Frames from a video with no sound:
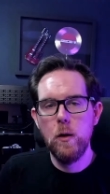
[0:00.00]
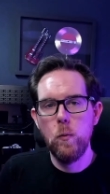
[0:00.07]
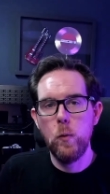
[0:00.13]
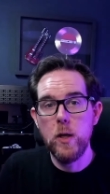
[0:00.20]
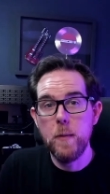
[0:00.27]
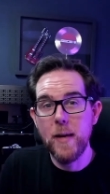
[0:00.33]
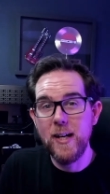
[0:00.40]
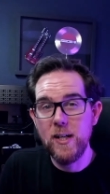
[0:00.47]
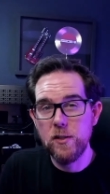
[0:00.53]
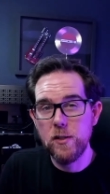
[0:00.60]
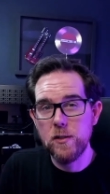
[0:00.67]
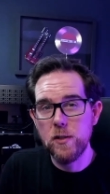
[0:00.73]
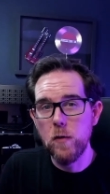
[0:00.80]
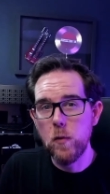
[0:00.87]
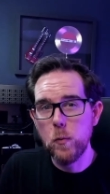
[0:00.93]
When you manage to
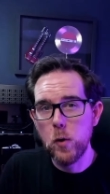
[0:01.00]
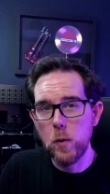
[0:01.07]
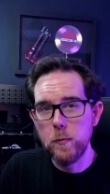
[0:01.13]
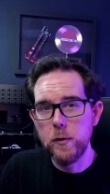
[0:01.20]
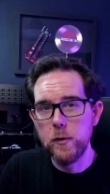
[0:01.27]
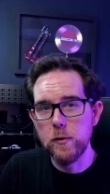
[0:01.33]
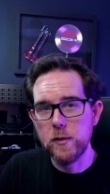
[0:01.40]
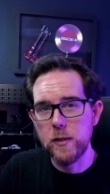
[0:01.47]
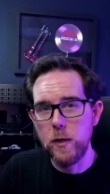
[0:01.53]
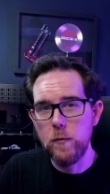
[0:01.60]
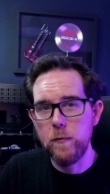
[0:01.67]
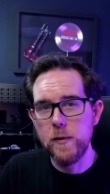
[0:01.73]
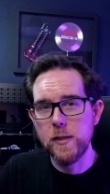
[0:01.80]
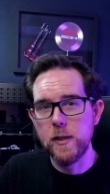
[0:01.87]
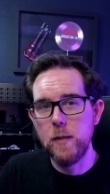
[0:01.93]
solve a problem
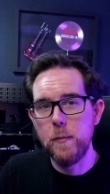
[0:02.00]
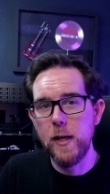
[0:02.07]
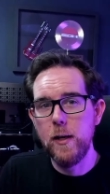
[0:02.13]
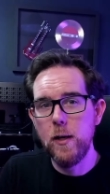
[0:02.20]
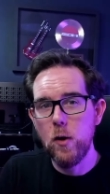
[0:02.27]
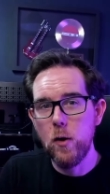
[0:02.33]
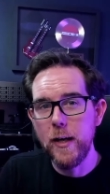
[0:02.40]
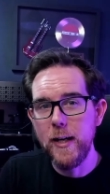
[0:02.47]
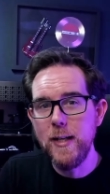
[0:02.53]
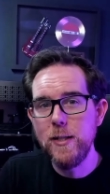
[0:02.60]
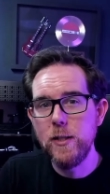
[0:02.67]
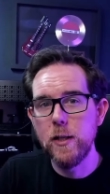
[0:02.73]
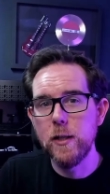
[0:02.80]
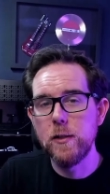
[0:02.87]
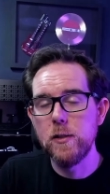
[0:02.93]
yourself, it's going to be a lot
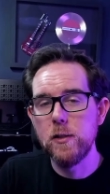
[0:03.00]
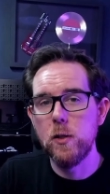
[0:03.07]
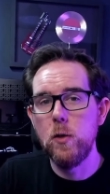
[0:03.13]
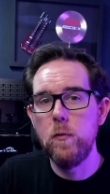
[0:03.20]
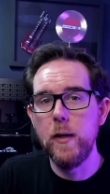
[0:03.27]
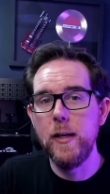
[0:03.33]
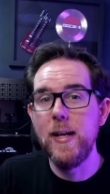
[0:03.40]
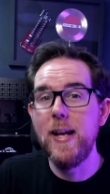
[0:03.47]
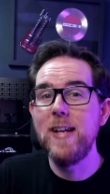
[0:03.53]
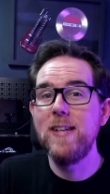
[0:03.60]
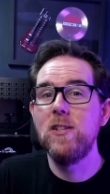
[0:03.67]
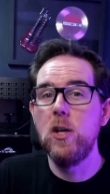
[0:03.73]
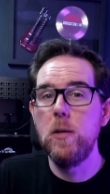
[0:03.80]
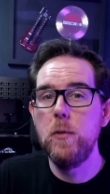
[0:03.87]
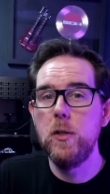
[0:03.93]
easier to solve it next
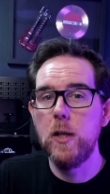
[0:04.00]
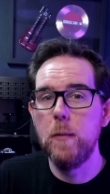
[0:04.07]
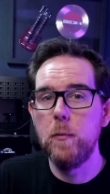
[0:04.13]
time you come